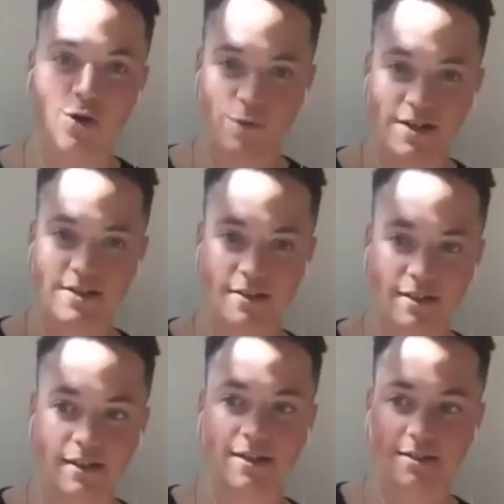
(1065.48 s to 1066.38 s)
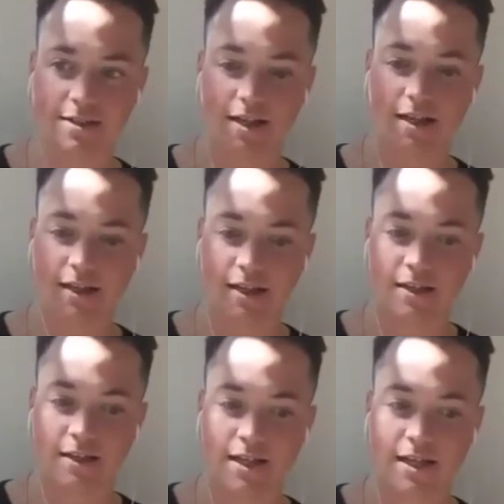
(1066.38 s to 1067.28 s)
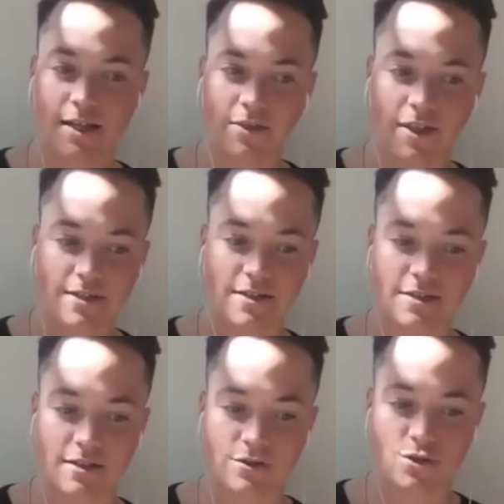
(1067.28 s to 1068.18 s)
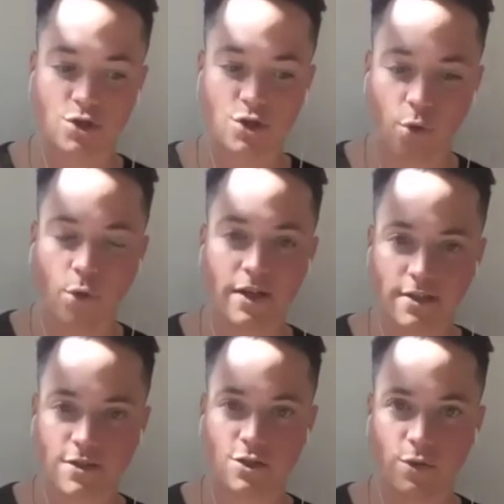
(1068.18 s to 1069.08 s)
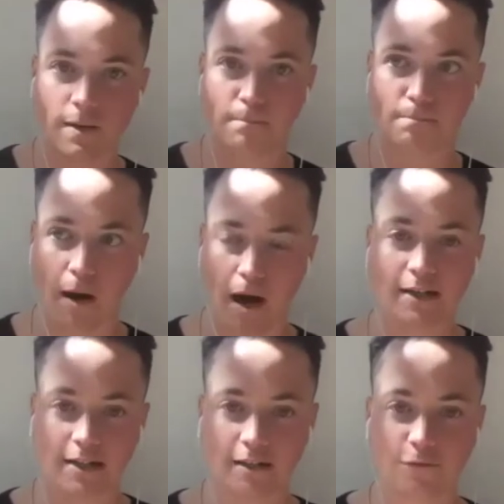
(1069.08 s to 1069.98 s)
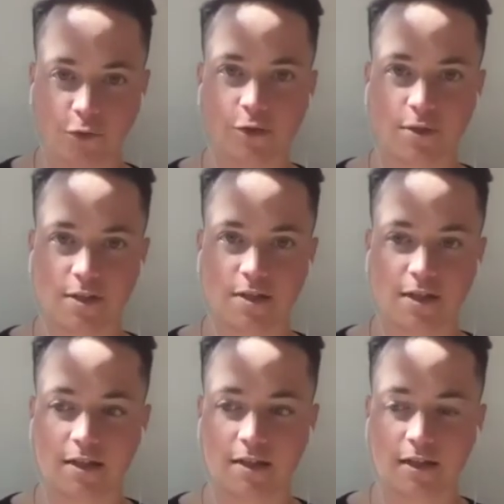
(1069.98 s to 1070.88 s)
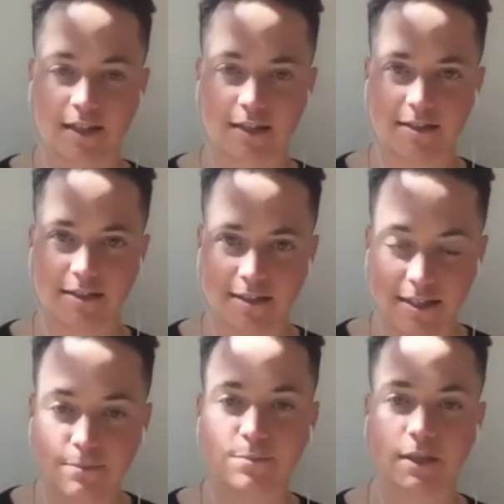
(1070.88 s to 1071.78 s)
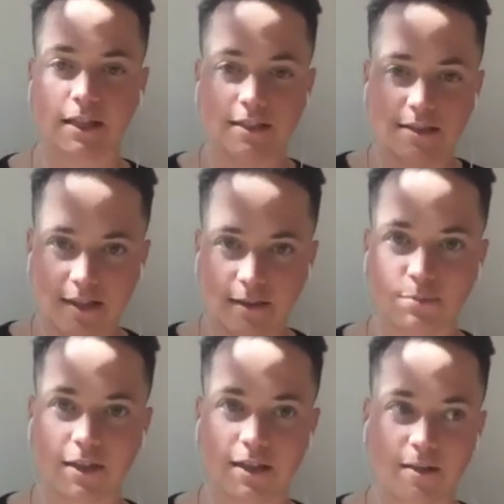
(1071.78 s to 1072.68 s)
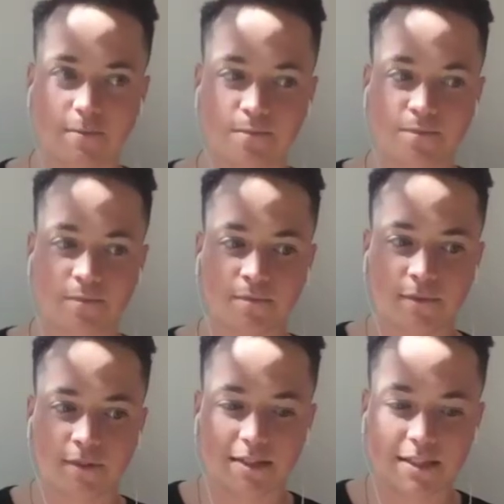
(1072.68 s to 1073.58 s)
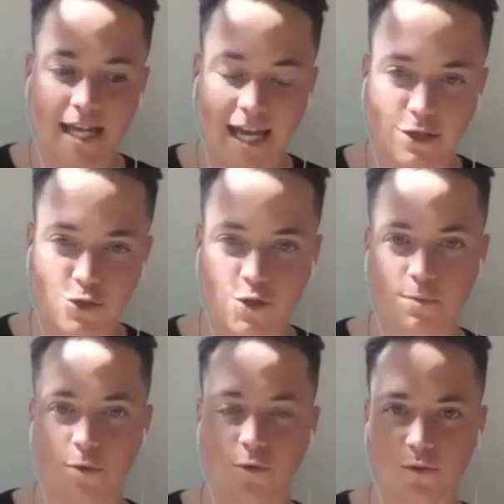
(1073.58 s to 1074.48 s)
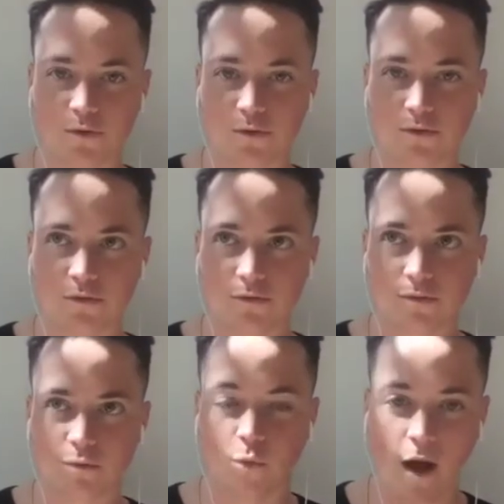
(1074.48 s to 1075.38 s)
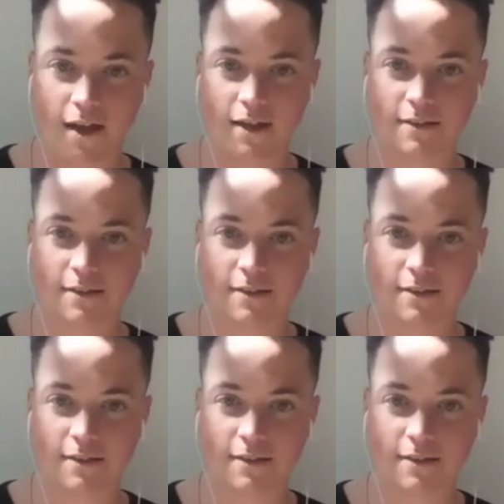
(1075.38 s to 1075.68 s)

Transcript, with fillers: resonant because it's like this choice to embody a frequency in a deeply, deeply tangible way.